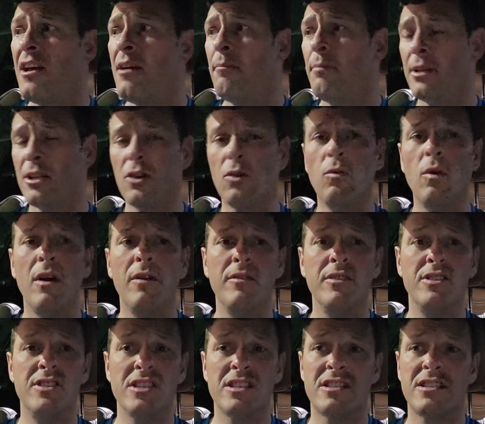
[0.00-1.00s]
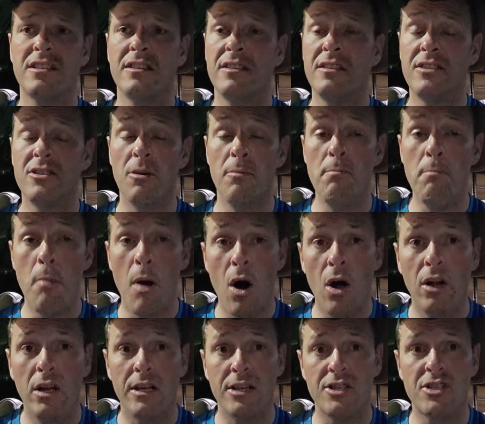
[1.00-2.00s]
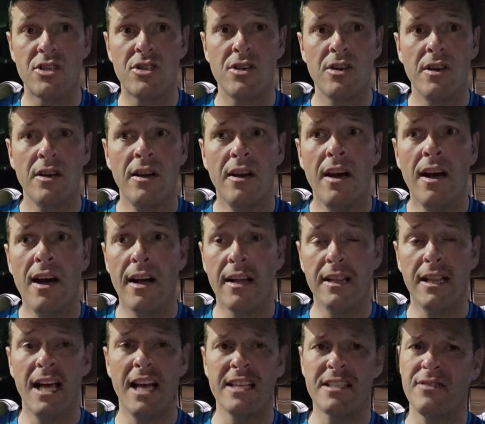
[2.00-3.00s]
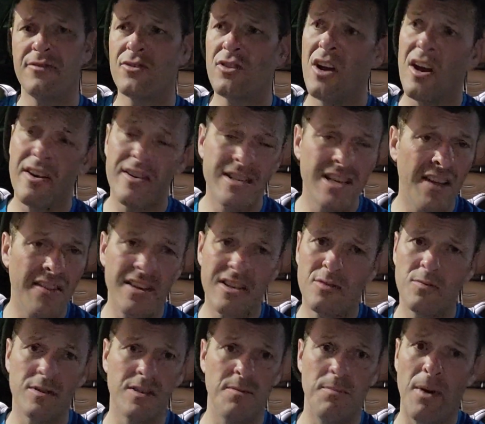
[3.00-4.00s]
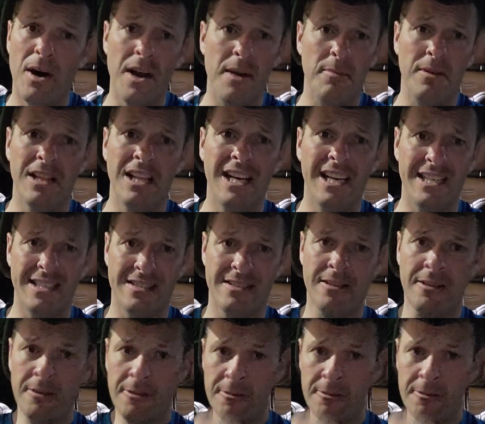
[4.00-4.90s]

but to go out and just demolish a class of trotters. Now, this was the bottom class.